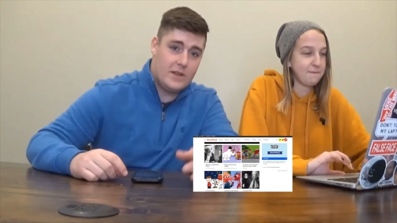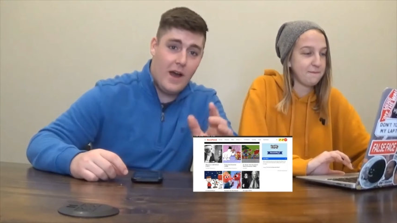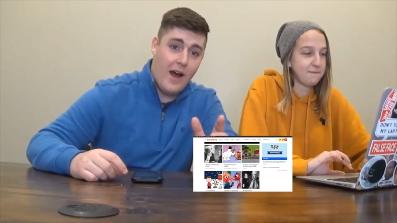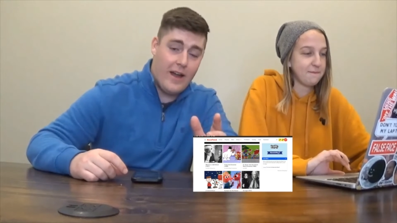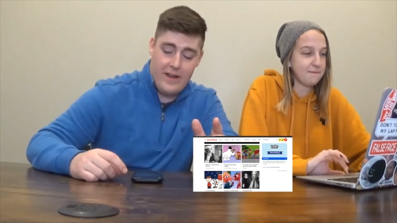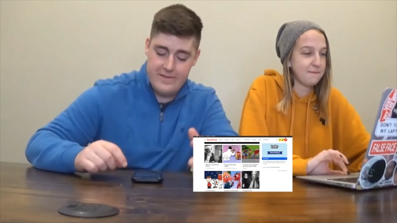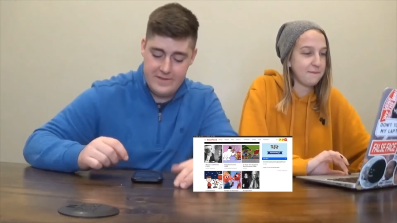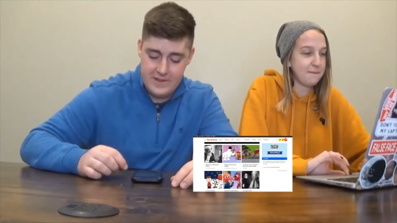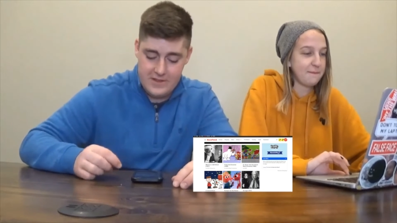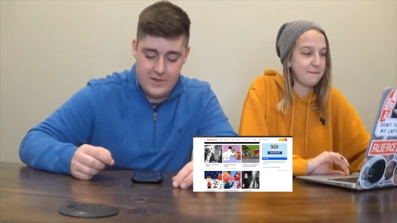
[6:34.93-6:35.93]
Speaker 1: I
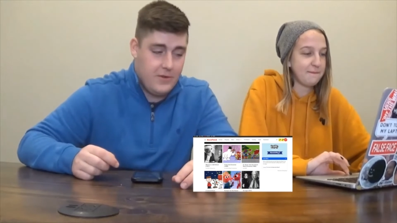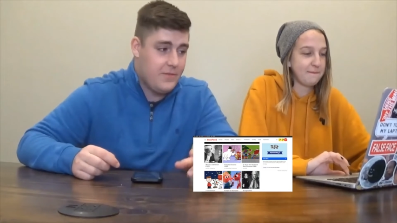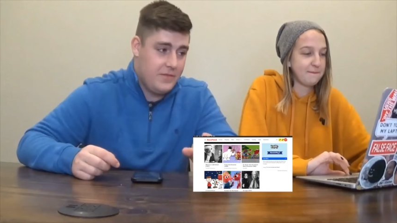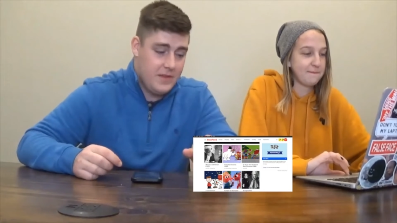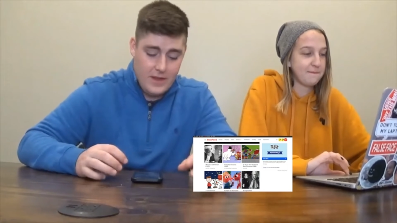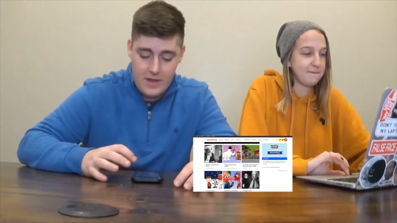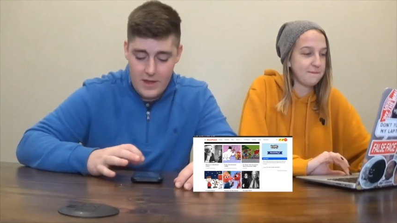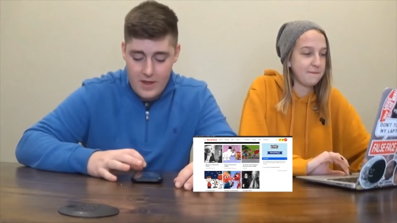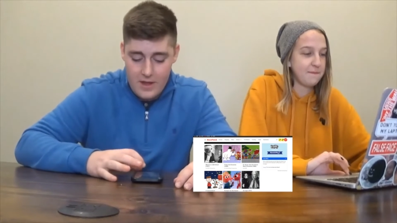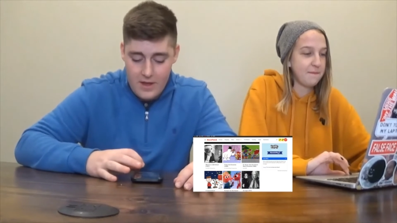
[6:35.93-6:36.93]
haven't, so.
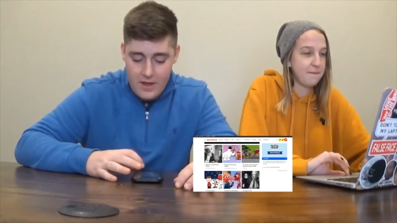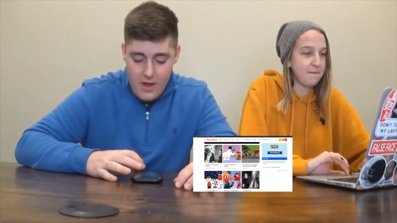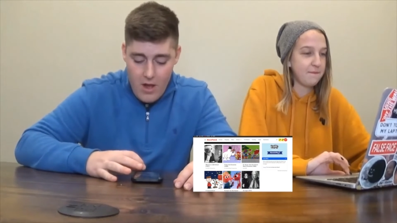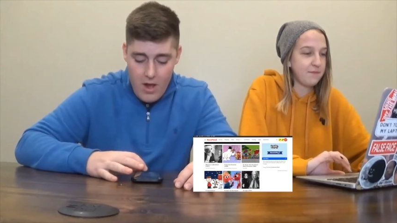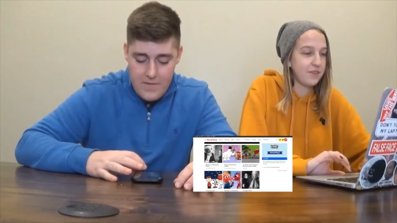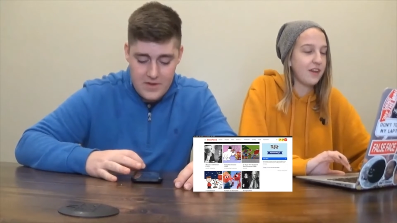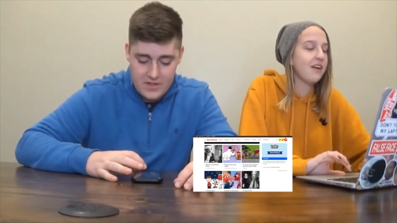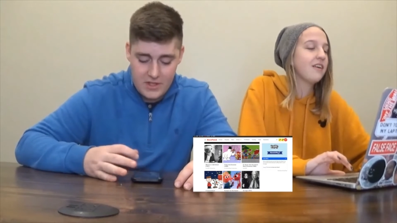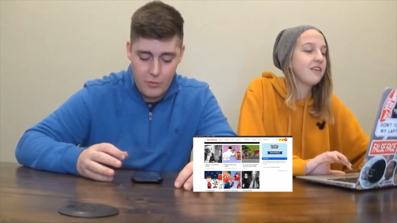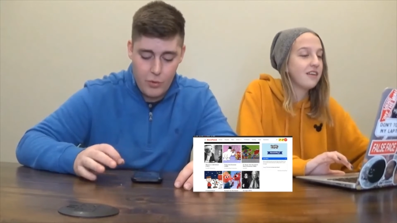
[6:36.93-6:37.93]

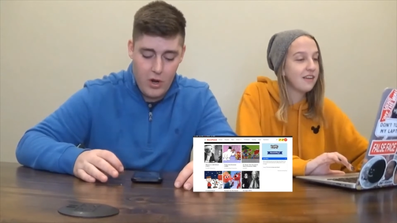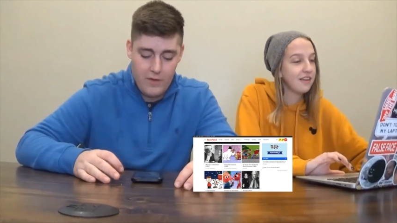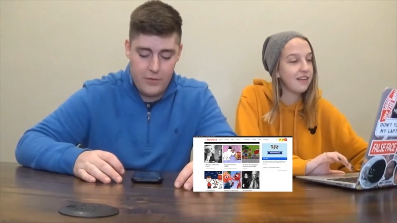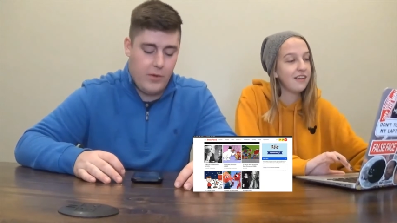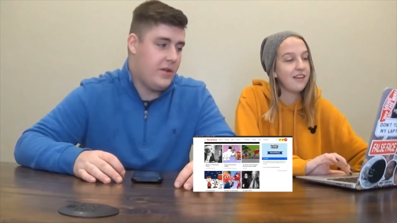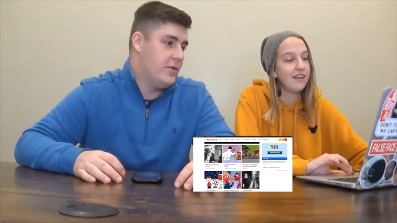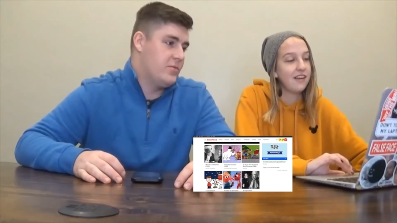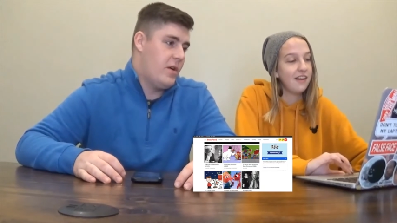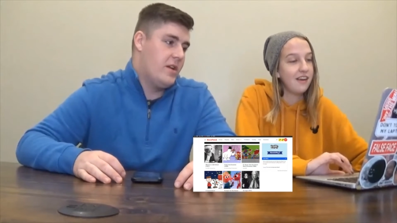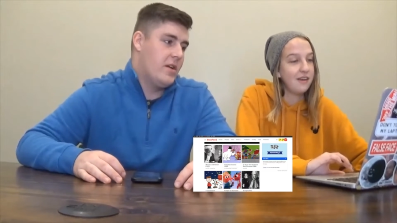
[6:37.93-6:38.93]
Obviously, Rudolph the Red-Nosed
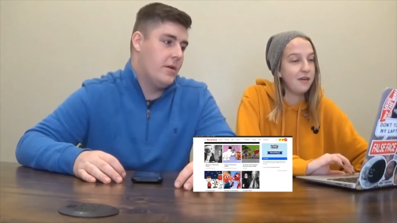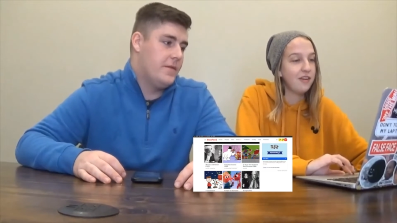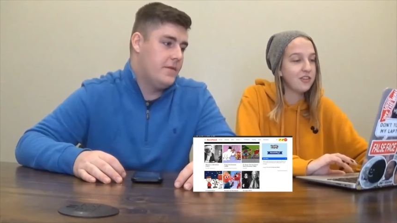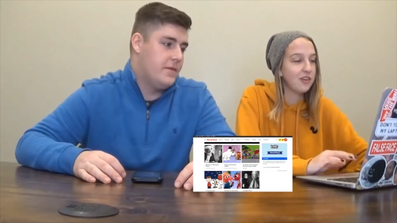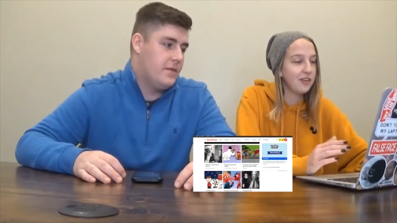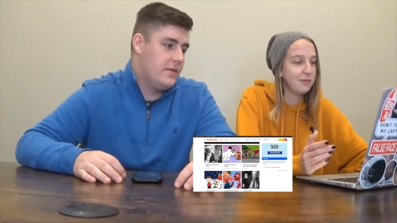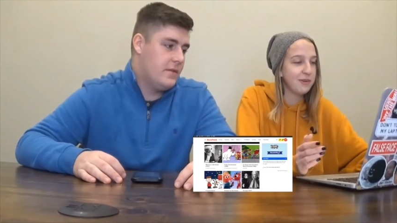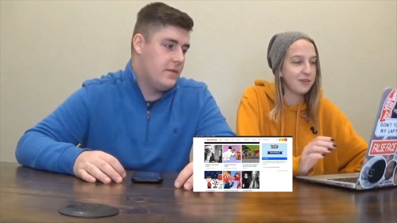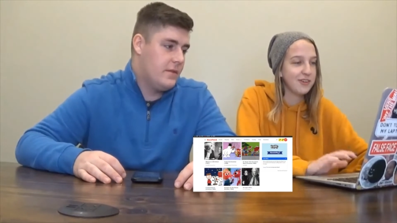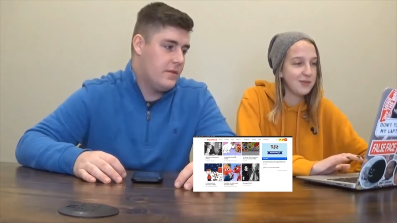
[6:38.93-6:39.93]
Reindeer. A
Speaker 2: Charlie
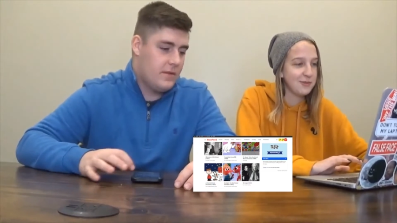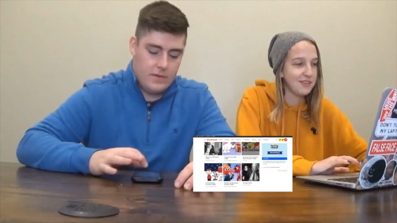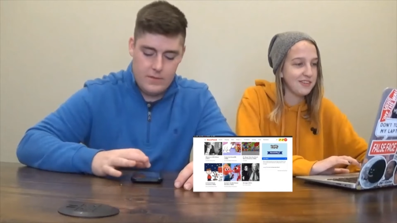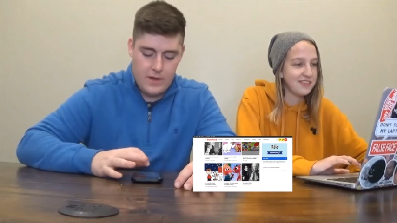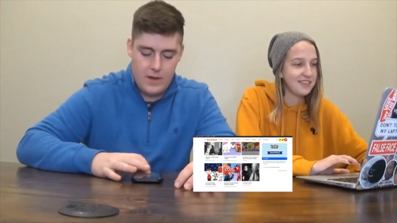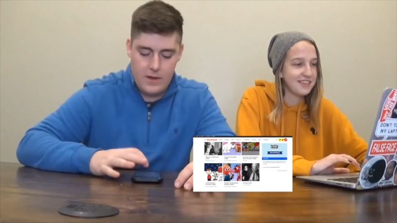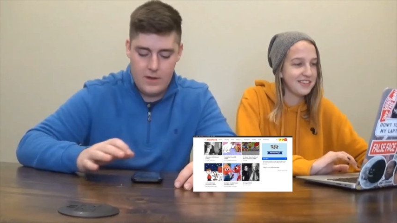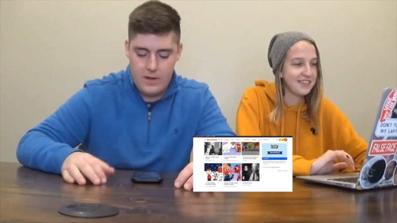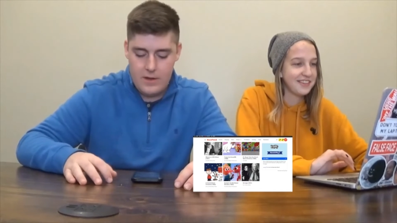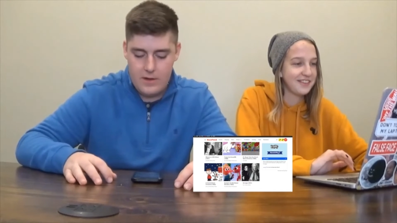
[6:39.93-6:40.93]
Brown Christmas.
Speaker 1: Nah,
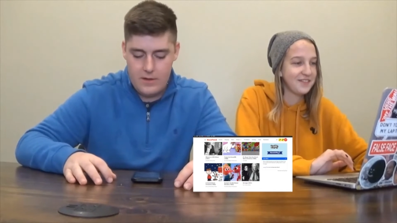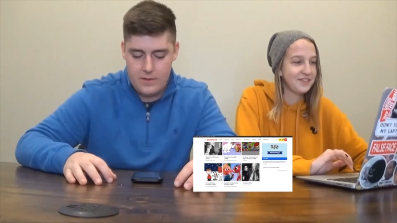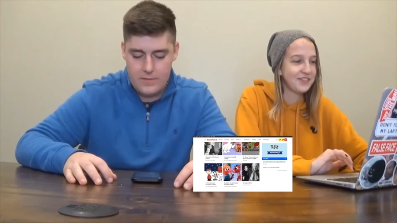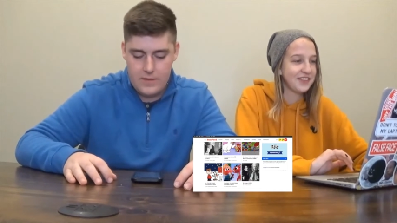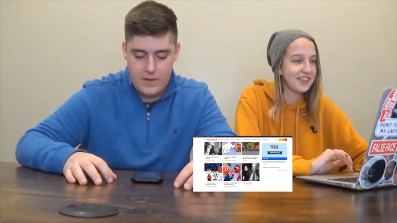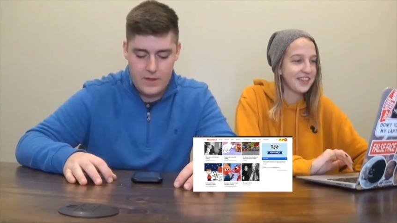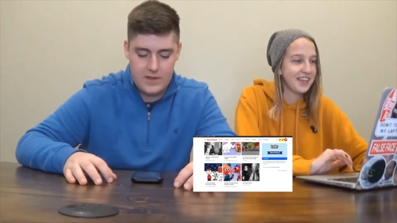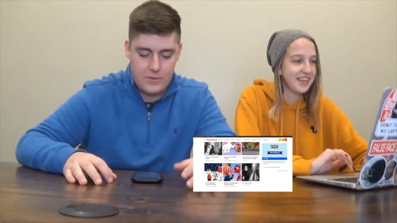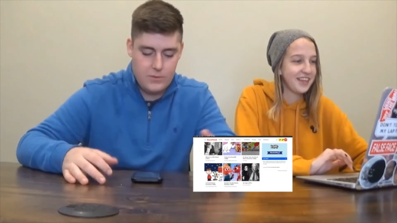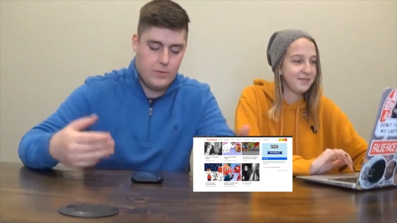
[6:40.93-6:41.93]
nah, dog.
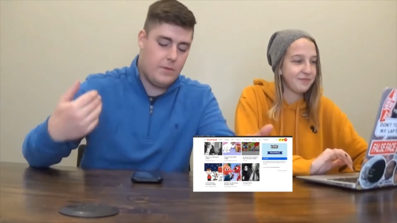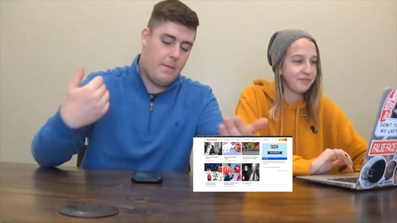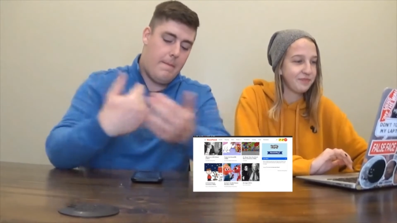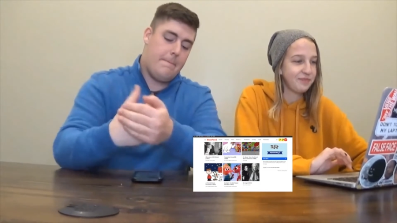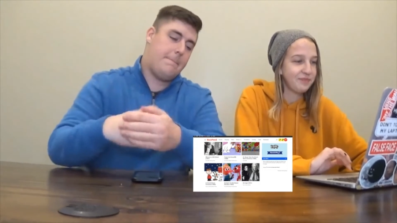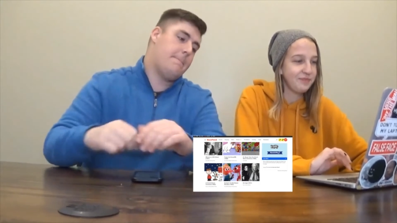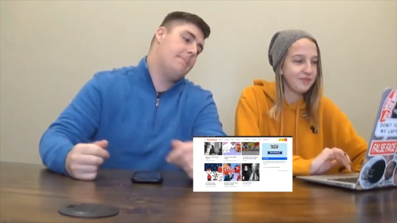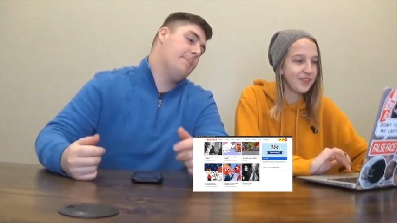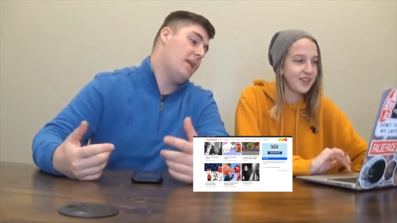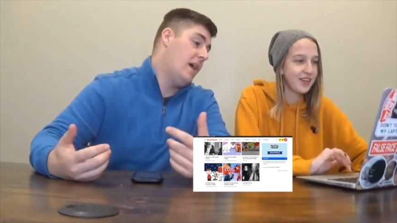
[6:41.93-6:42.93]
Guess who would.
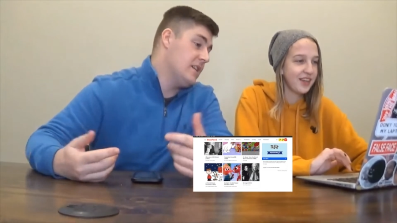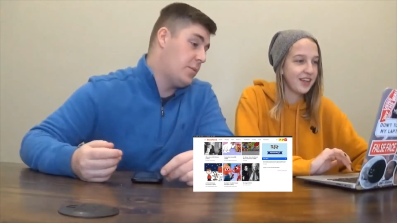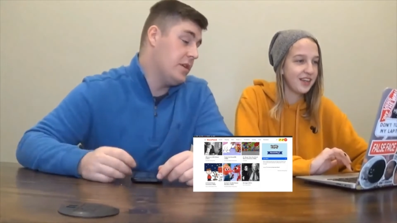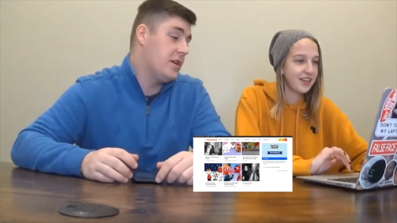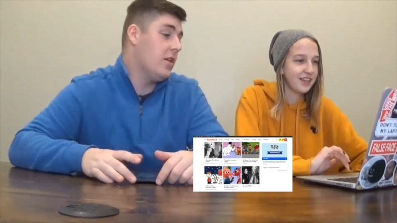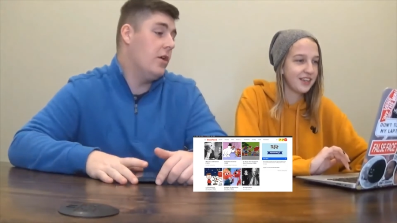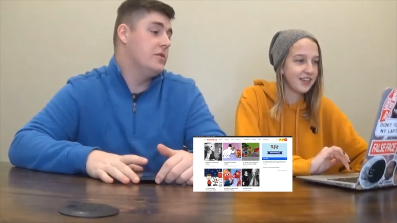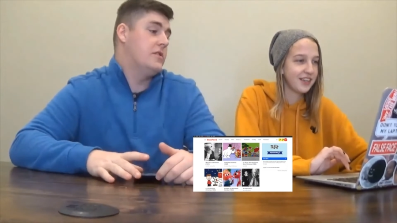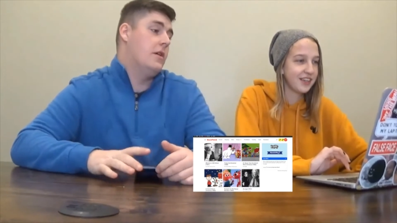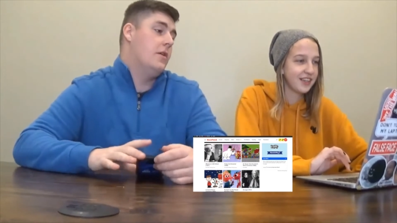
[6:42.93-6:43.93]
That's pretty
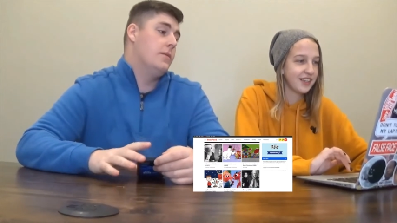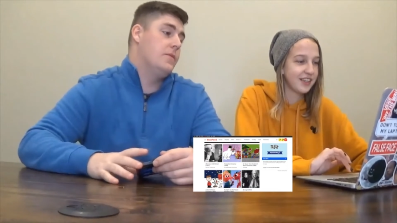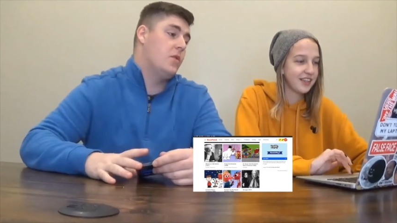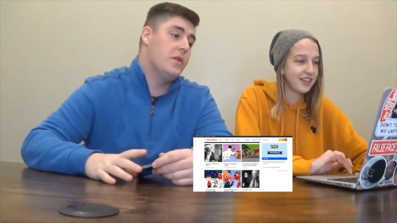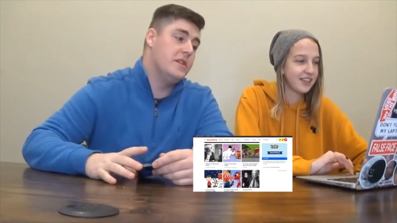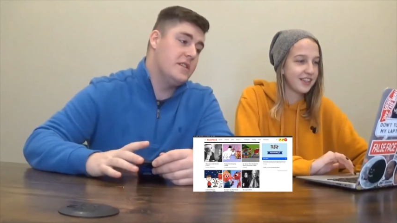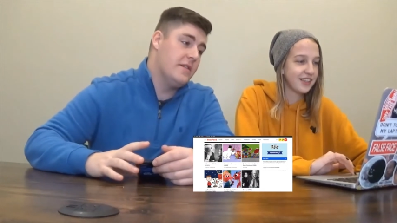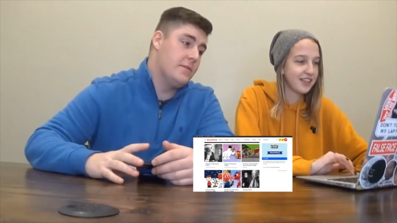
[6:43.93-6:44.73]
close though. Twenty-seven